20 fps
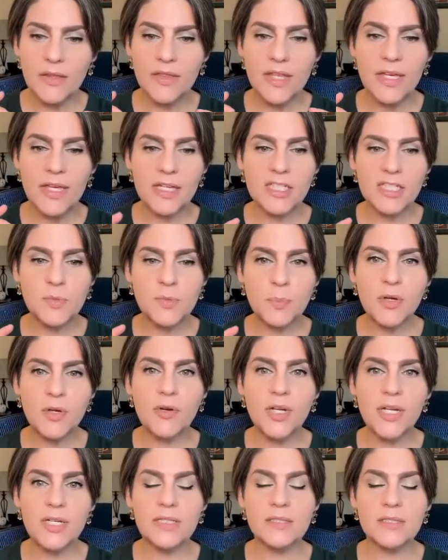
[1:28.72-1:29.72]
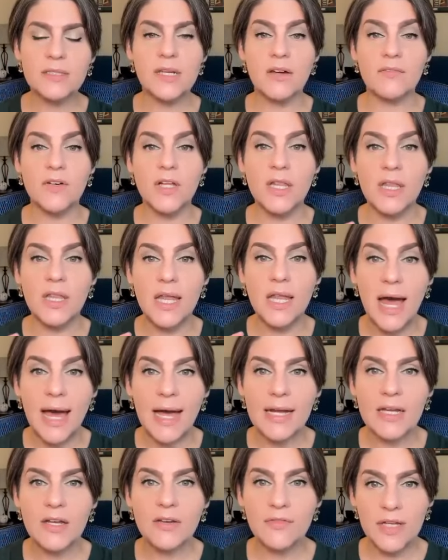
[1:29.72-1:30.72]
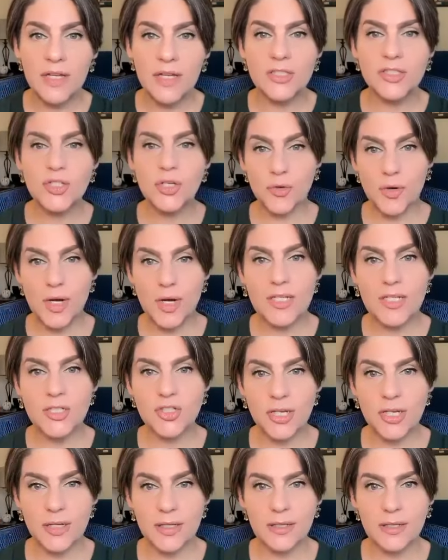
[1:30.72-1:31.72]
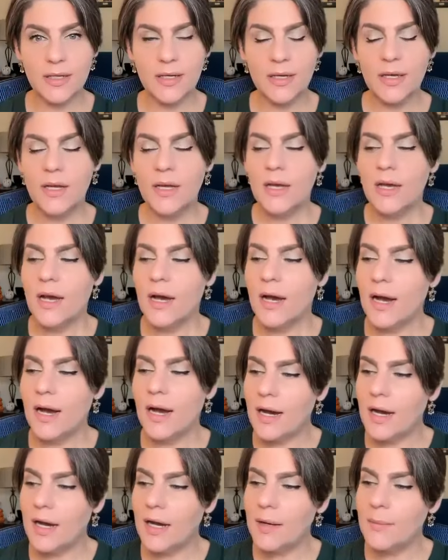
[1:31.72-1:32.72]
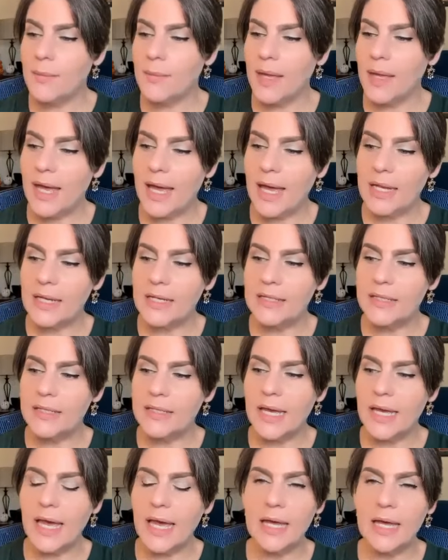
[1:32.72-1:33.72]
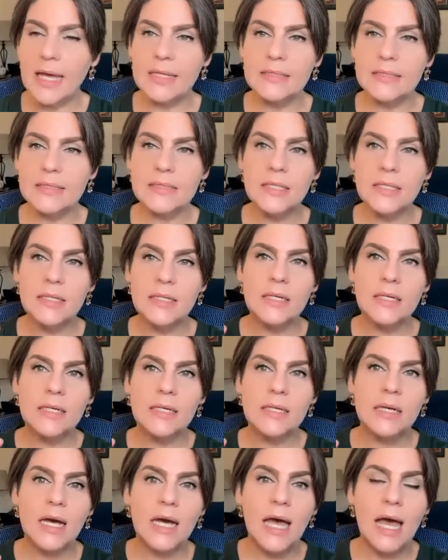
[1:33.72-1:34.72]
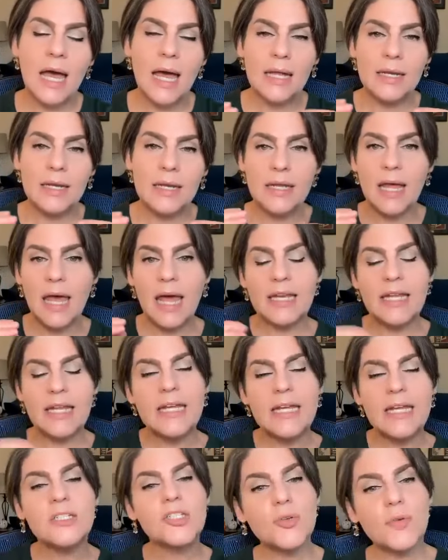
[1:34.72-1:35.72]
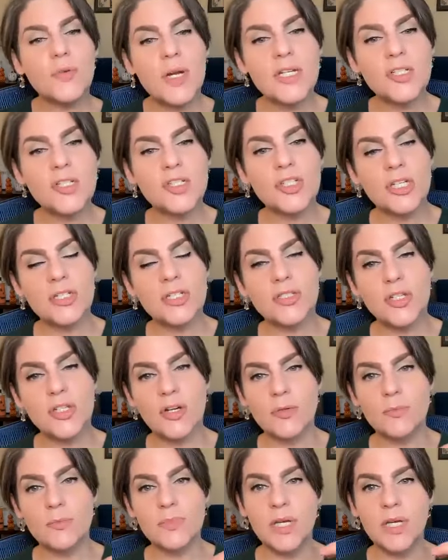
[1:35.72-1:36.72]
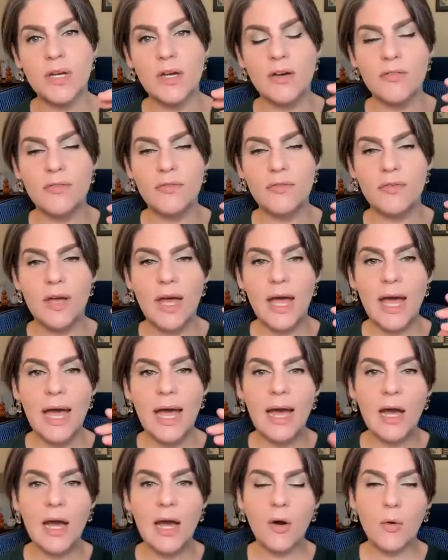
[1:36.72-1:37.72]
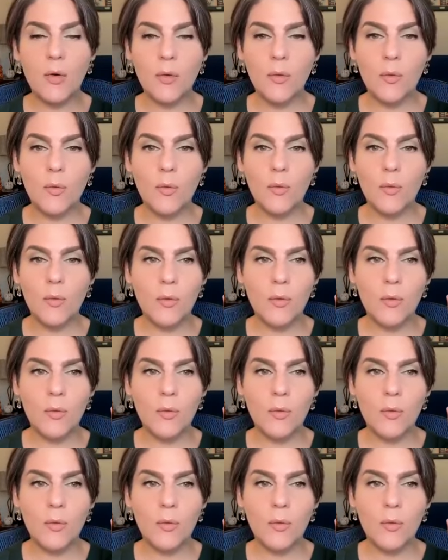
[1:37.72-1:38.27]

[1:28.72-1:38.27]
the experience of a lack of integration um, and and and and integration in terms of how